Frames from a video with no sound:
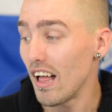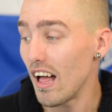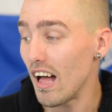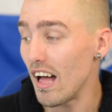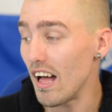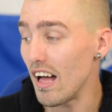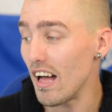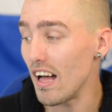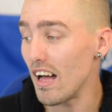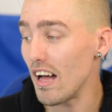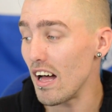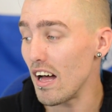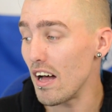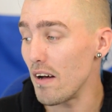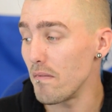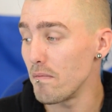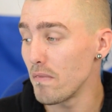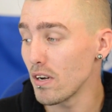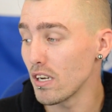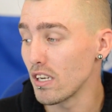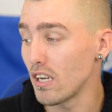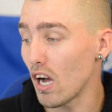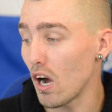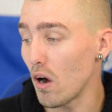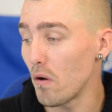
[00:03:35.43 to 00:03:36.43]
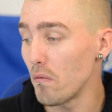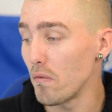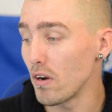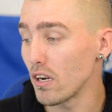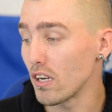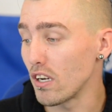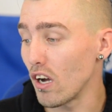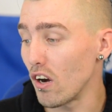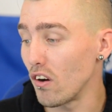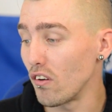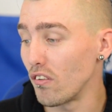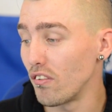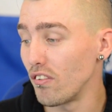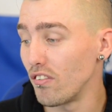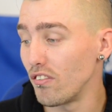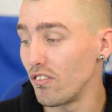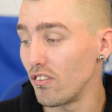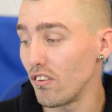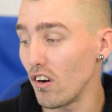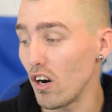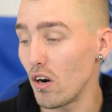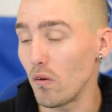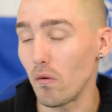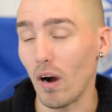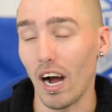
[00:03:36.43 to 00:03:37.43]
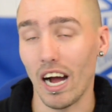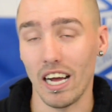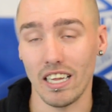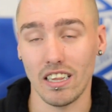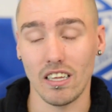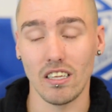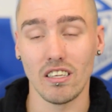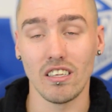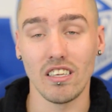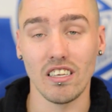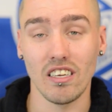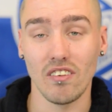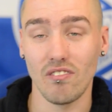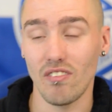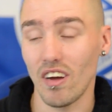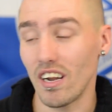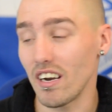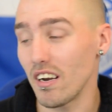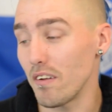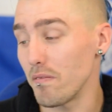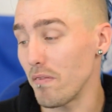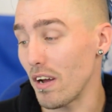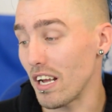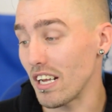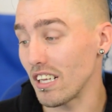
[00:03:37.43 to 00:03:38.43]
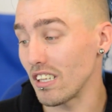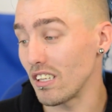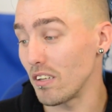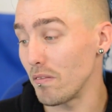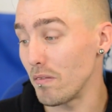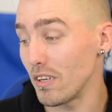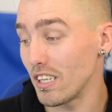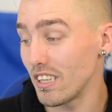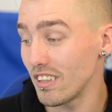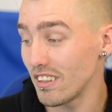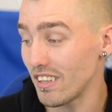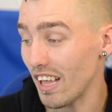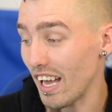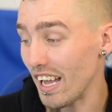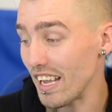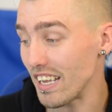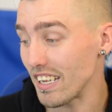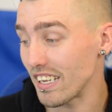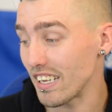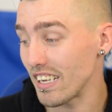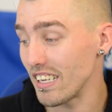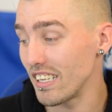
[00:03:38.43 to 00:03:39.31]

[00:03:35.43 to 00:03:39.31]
Magoma go through after the defender makes a mistake.